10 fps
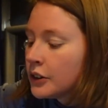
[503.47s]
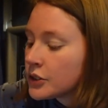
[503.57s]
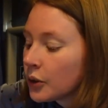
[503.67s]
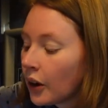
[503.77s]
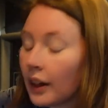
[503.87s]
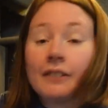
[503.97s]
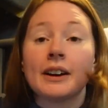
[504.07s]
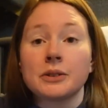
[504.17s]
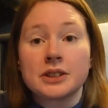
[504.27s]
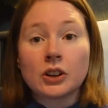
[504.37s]
So all of
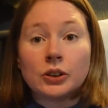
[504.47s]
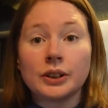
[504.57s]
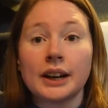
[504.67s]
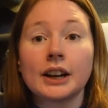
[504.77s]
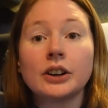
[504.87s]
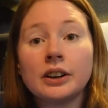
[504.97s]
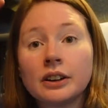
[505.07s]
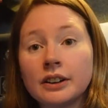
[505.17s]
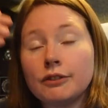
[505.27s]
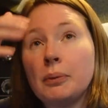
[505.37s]
that was included. I
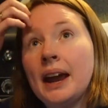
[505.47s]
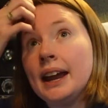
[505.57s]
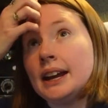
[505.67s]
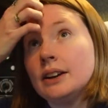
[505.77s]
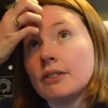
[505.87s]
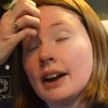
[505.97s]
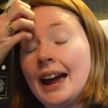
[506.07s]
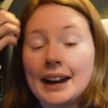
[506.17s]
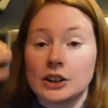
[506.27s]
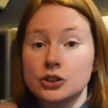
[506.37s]
could have paid
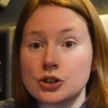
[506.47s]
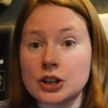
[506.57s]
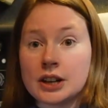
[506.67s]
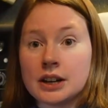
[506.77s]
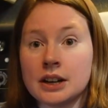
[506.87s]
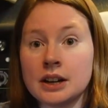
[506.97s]
extra